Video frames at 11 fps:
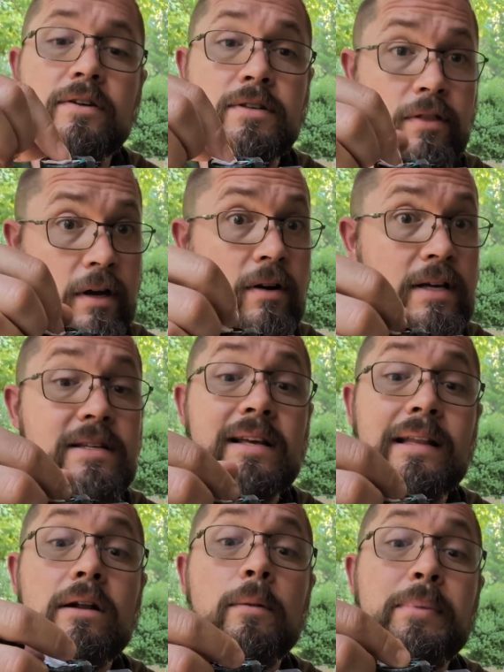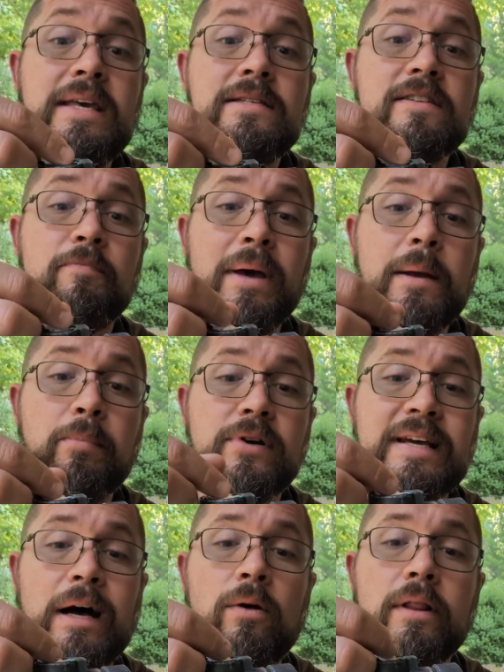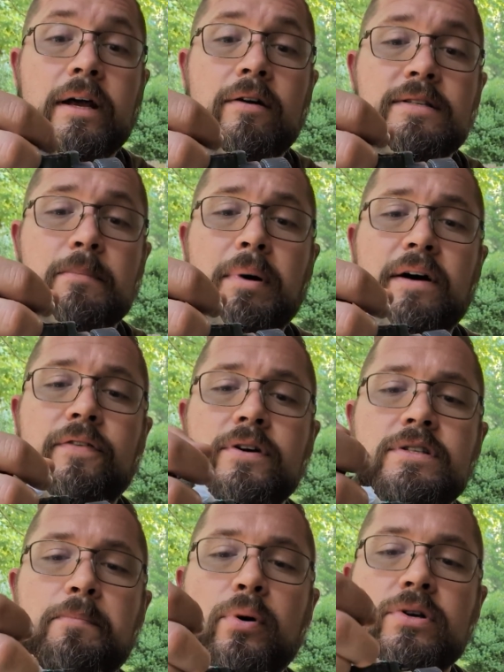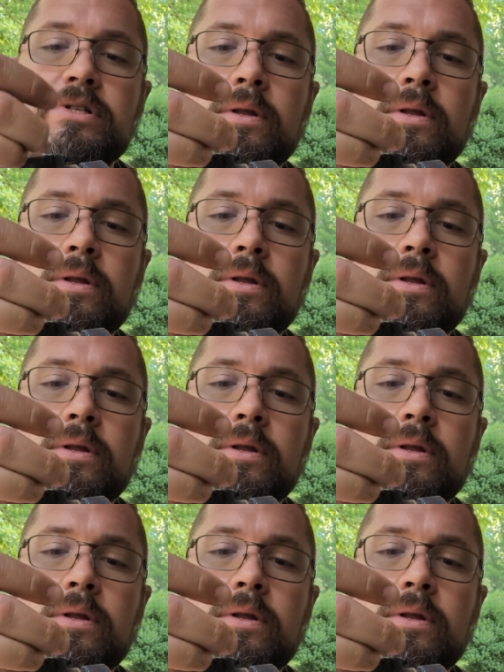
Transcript: So there is a little piece of paper towel there as a buffer to push